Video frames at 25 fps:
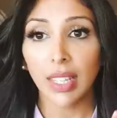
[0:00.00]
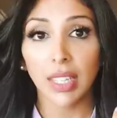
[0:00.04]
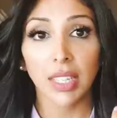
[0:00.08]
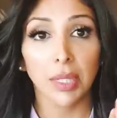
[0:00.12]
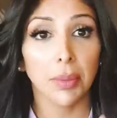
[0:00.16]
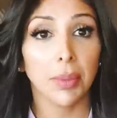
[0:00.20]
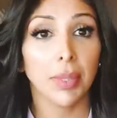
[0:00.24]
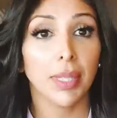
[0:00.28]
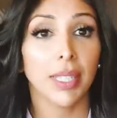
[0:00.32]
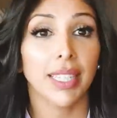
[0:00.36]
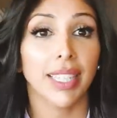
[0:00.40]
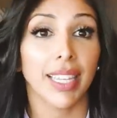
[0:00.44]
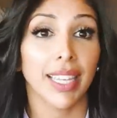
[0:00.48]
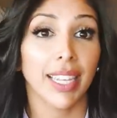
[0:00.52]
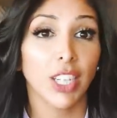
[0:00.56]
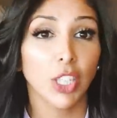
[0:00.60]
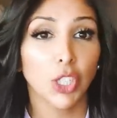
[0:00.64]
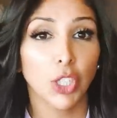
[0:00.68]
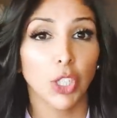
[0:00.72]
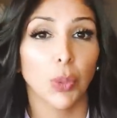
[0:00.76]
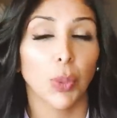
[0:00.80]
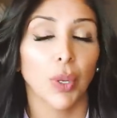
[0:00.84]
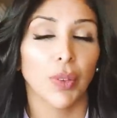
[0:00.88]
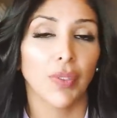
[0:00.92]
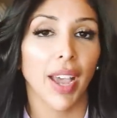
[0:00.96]
The
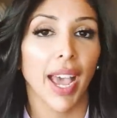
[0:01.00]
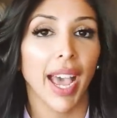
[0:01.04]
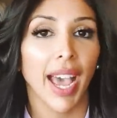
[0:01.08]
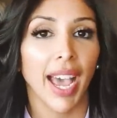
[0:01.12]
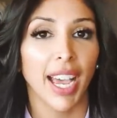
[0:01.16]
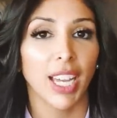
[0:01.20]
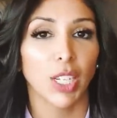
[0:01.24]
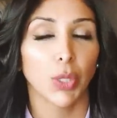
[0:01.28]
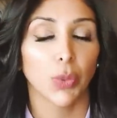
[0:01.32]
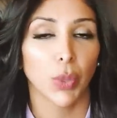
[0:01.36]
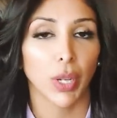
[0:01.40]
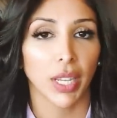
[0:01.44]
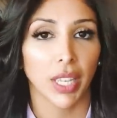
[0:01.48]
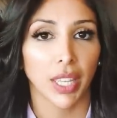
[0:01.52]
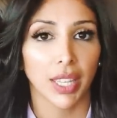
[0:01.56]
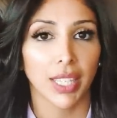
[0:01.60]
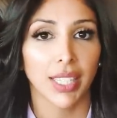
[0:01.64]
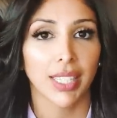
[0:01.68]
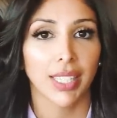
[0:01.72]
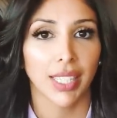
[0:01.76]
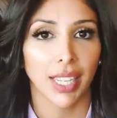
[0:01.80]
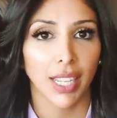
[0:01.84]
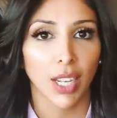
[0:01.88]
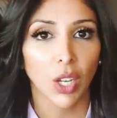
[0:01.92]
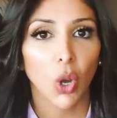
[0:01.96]
issue we've had
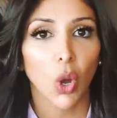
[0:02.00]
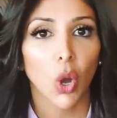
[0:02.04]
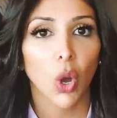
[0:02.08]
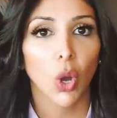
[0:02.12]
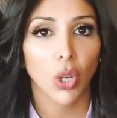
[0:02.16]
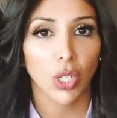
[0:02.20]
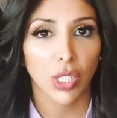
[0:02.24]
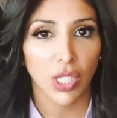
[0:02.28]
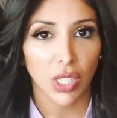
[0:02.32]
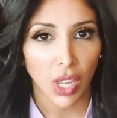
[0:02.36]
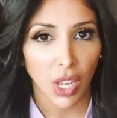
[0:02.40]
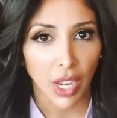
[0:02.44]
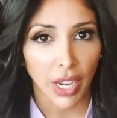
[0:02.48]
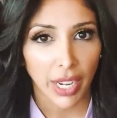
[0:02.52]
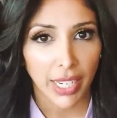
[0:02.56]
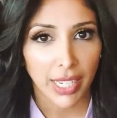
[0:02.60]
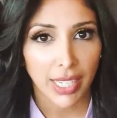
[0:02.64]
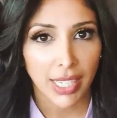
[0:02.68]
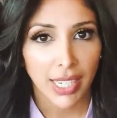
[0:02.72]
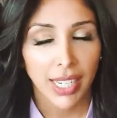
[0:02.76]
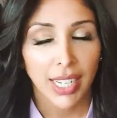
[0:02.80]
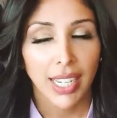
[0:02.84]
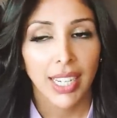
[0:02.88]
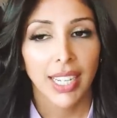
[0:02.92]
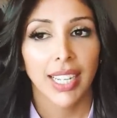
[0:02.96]
with zinc
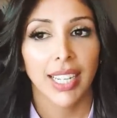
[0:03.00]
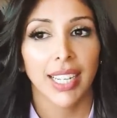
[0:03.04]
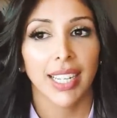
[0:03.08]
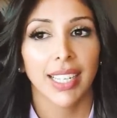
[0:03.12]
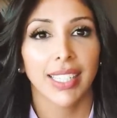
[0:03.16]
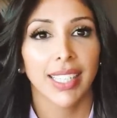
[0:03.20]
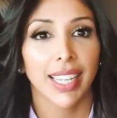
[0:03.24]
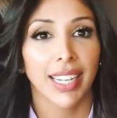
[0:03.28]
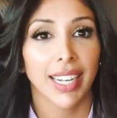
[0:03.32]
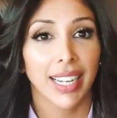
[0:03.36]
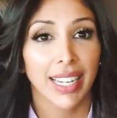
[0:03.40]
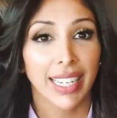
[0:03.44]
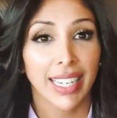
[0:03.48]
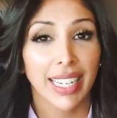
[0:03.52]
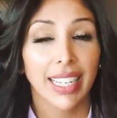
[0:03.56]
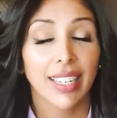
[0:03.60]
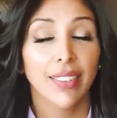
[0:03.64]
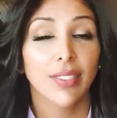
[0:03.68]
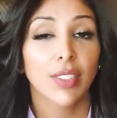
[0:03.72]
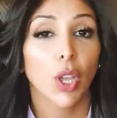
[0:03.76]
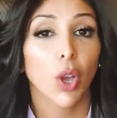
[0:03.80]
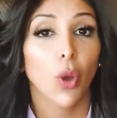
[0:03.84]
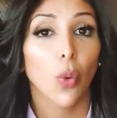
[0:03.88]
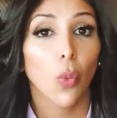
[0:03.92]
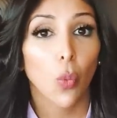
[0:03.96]
oxide is that it
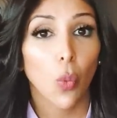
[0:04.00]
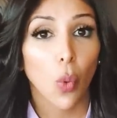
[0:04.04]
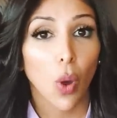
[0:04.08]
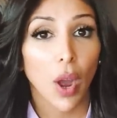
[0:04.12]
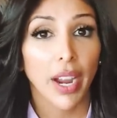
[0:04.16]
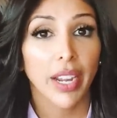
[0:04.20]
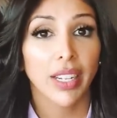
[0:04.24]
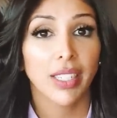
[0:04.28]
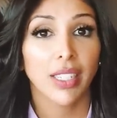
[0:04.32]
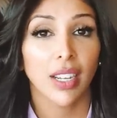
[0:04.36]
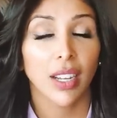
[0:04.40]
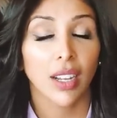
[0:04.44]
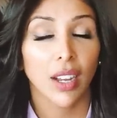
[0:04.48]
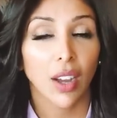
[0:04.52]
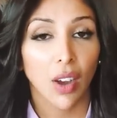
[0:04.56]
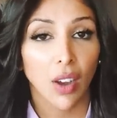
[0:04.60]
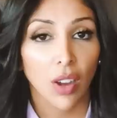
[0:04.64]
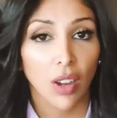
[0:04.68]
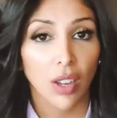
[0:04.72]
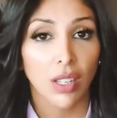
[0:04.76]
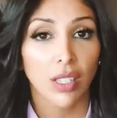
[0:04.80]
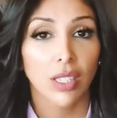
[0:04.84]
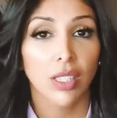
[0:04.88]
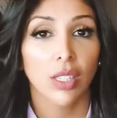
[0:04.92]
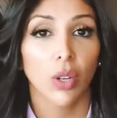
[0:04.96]
leaves a white
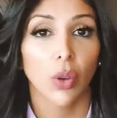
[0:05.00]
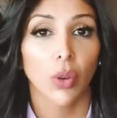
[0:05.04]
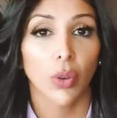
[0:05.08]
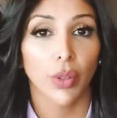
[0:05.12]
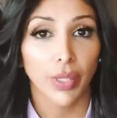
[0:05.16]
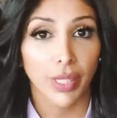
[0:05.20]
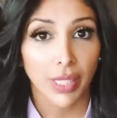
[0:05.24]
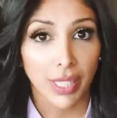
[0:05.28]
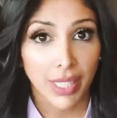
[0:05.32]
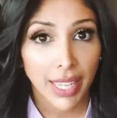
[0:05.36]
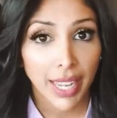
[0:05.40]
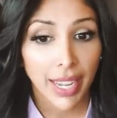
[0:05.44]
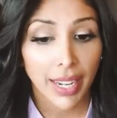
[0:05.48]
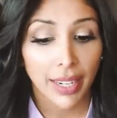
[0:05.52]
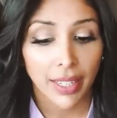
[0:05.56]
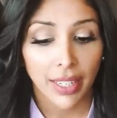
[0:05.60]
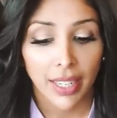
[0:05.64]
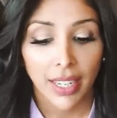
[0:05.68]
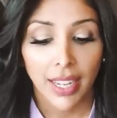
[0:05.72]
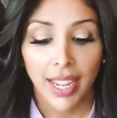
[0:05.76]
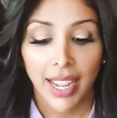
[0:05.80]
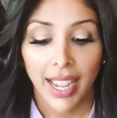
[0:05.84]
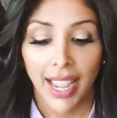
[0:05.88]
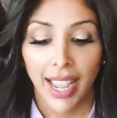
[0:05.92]
cast on the skin.